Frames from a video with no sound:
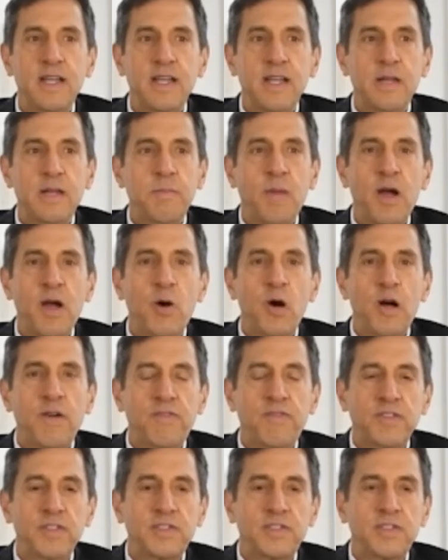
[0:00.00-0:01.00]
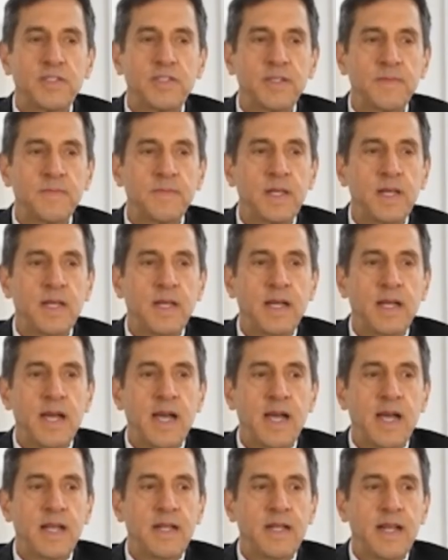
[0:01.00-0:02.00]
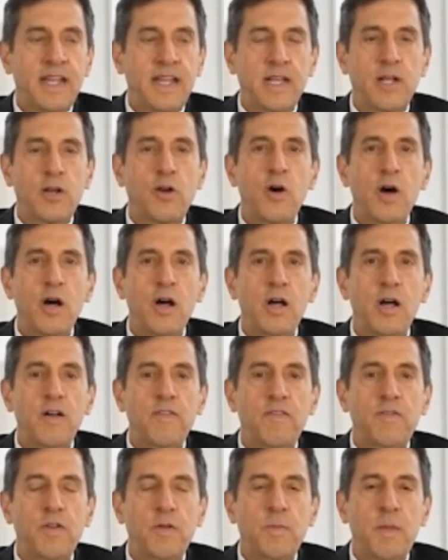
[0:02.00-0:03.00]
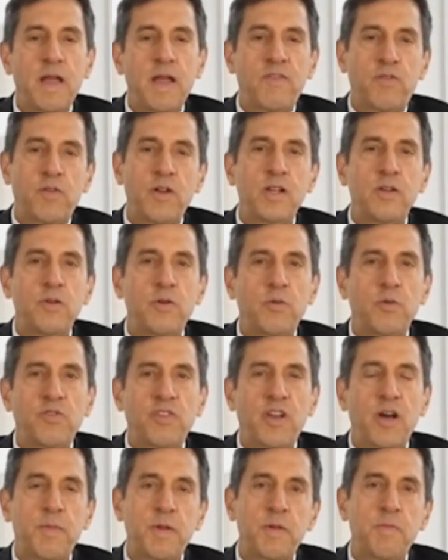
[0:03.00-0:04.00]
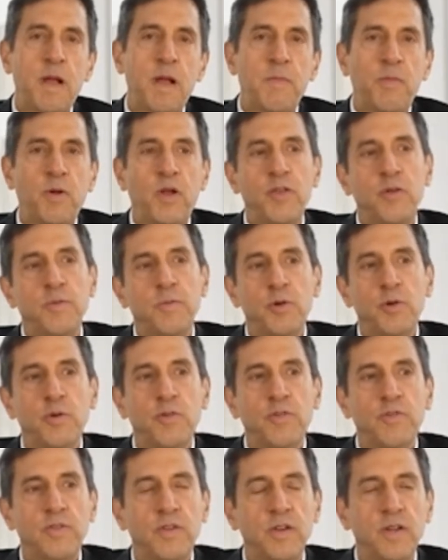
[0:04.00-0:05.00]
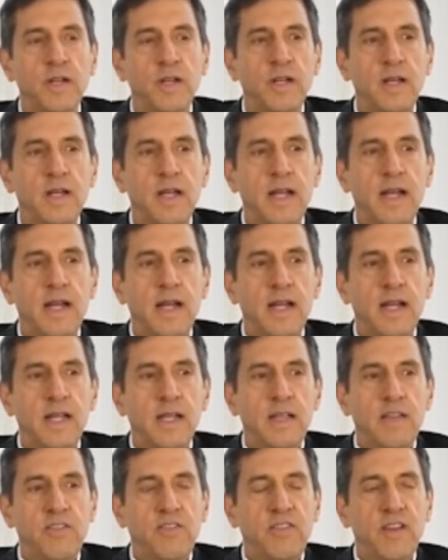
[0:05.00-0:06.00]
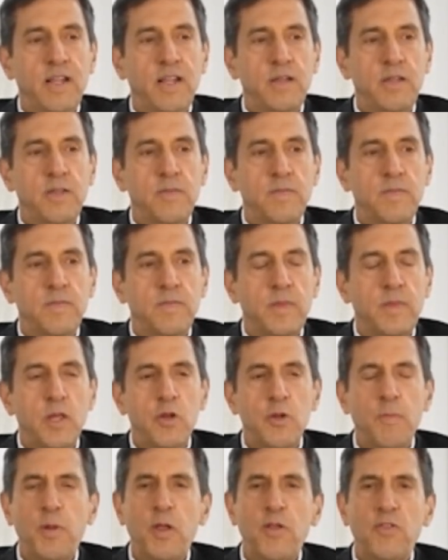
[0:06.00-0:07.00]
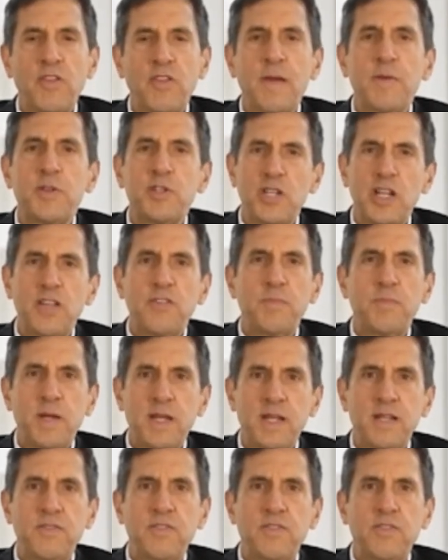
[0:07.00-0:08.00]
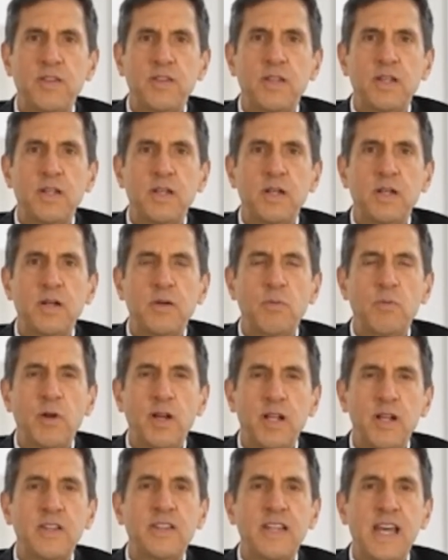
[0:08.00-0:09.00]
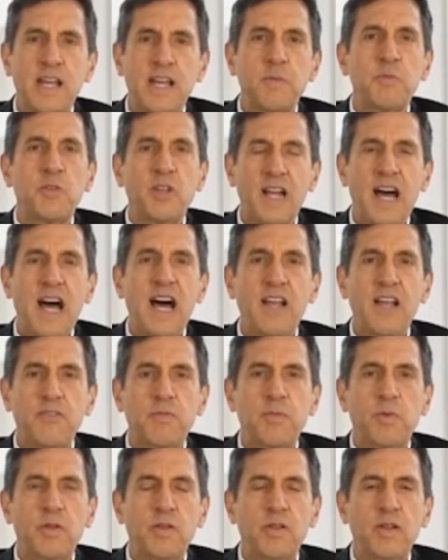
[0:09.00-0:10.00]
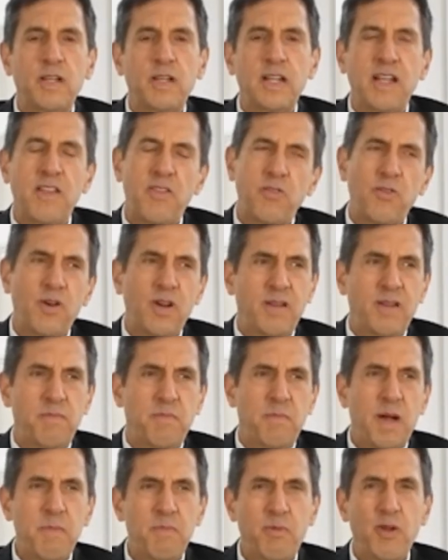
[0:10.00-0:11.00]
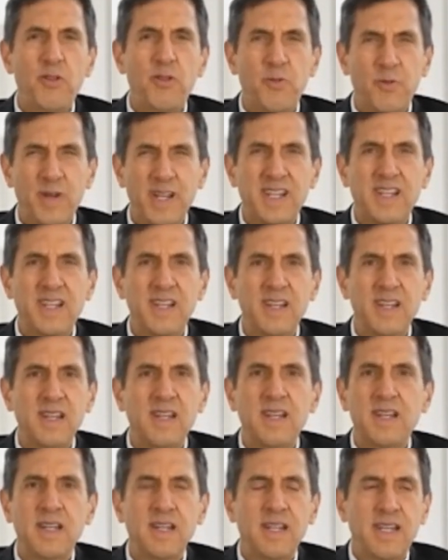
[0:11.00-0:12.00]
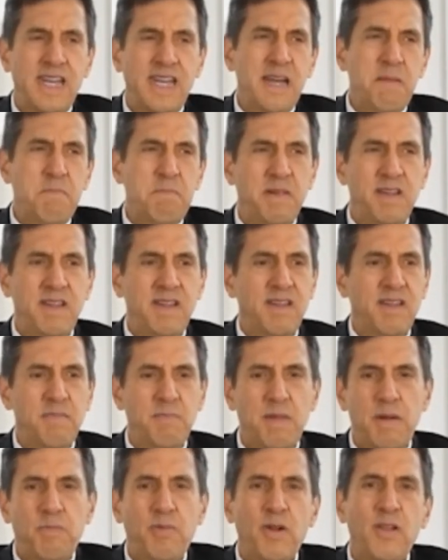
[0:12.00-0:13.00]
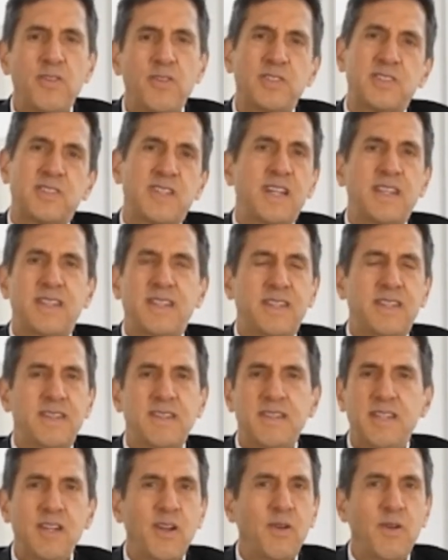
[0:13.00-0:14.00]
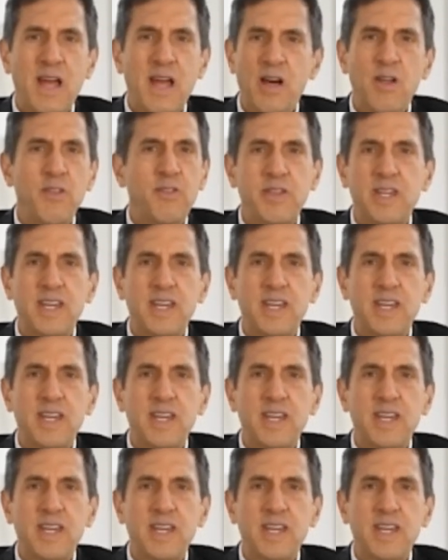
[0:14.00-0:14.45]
in my office, and I get a call from my friend who was helping my brother move, and he said, "Your brother's having chest pains. We're going to take him to the hospital." And I thought, my brother Rick? Can't be. My brother's like, a healthy